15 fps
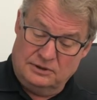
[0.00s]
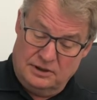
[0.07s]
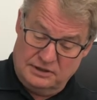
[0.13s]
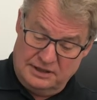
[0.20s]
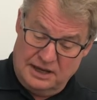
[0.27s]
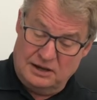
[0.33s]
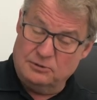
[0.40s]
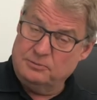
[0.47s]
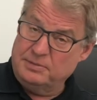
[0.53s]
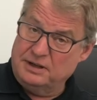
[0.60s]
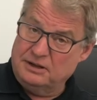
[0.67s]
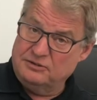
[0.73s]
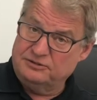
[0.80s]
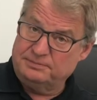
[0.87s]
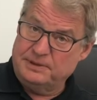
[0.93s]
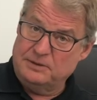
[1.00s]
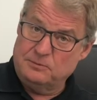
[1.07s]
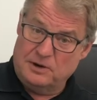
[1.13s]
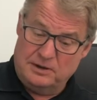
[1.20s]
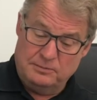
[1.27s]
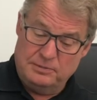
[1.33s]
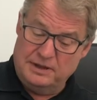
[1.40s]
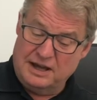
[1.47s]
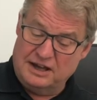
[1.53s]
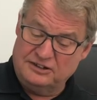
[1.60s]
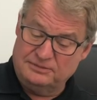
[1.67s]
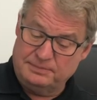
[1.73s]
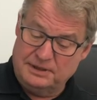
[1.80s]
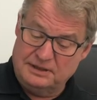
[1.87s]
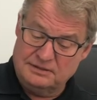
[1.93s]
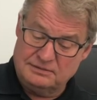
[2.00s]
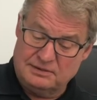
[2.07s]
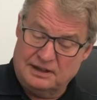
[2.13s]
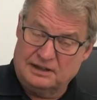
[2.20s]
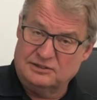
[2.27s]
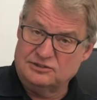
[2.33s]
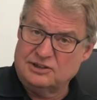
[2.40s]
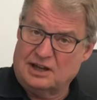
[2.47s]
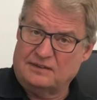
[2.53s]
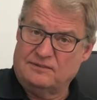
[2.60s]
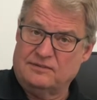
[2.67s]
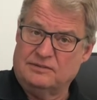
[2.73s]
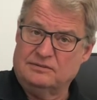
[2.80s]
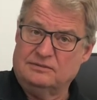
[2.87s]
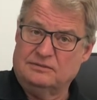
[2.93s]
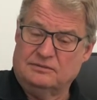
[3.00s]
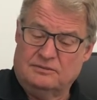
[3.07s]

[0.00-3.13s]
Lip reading: yellow would be low speed, white would be high speed, so I can check for